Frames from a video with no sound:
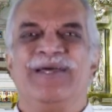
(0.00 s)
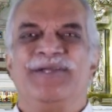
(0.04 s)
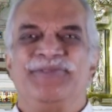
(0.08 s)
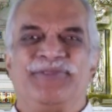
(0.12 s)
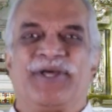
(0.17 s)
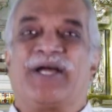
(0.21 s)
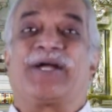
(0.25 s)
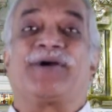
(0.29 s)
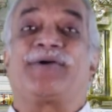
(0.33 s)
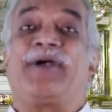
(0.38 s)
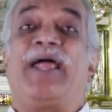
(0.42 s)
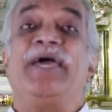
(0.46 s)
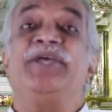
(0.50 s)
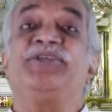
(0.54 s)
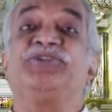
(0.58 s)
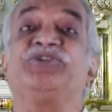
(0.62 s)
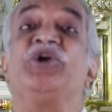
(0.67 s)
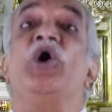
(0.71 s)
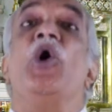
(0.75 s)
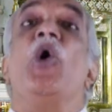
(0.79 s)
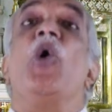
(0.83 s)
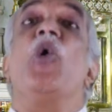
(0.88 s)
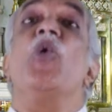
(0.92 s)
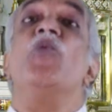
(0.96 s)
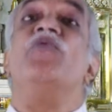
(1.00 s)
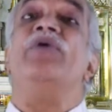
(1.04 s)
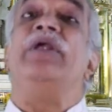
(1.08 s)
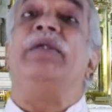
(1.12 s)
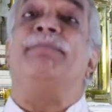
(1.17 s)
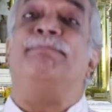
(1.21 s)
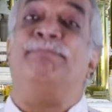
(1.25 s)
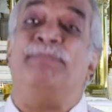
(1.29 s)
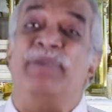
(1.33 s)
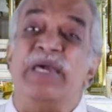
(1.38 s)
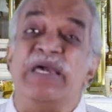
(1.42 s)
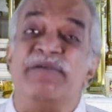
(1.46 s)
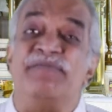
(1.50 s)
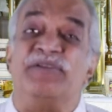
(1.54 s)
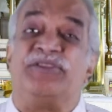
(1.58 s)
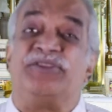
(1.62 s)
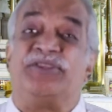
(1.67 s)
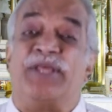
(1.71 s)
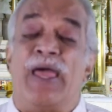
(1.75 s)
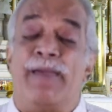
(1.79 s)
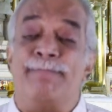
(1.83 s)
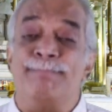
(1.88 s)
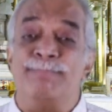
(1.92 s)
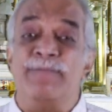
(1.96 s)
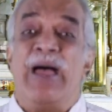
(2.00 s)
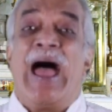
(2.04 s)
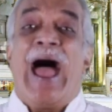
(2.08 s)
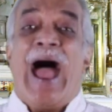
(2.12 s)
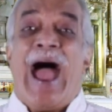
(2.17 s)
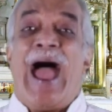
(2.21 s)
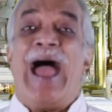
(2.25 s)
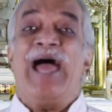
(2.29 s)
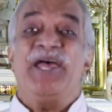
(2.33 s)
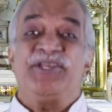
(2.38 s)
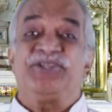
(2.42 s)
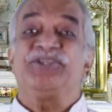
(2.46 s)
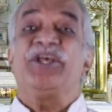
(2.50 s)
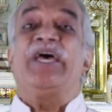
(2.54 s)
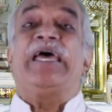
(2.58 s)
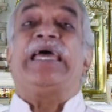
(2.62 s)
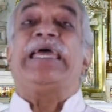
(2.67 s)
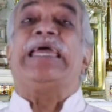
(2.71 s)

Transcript: the Christ who will be with them as